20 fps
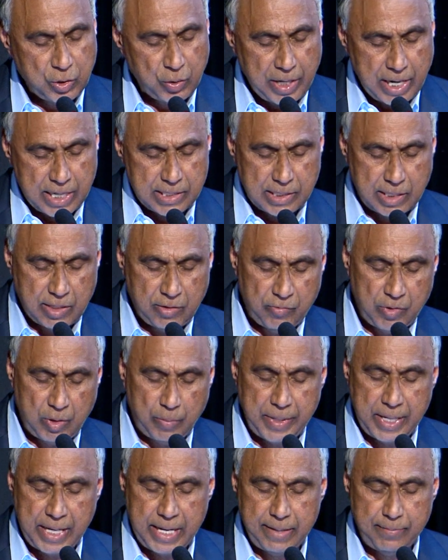together, we'll
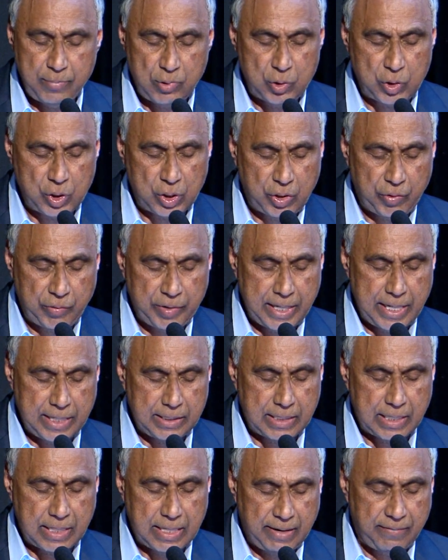be able to
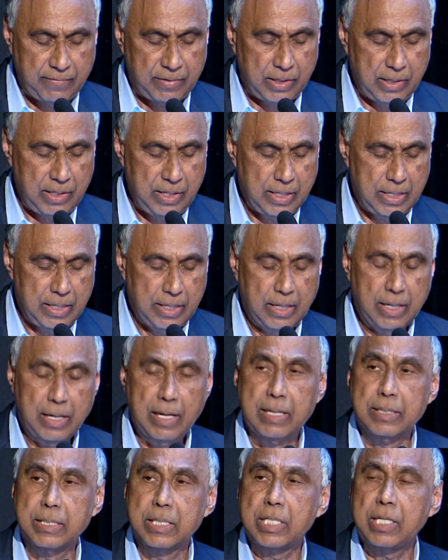create the level
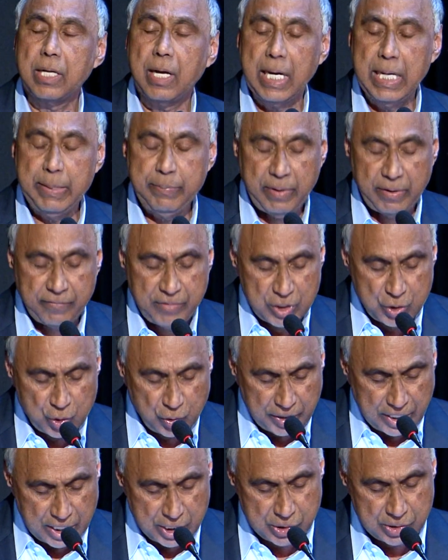and the type of
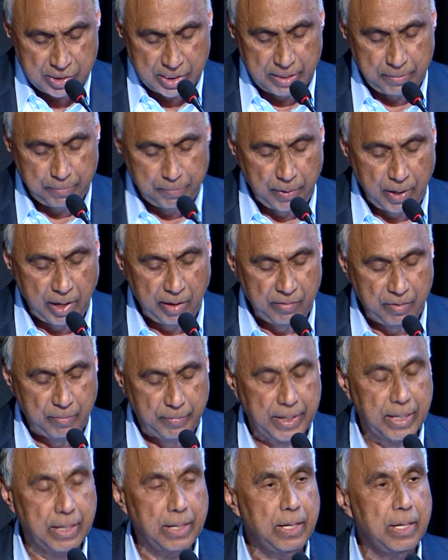educational
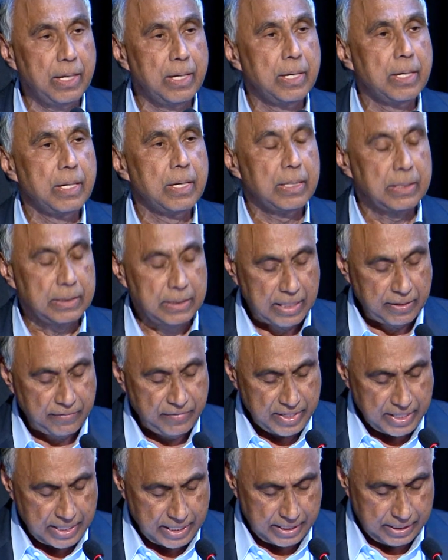empowerment that
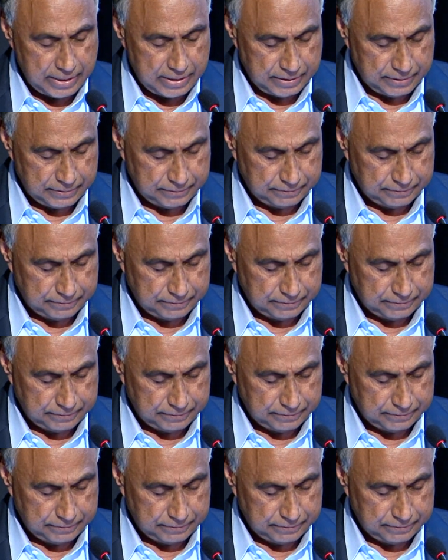we need.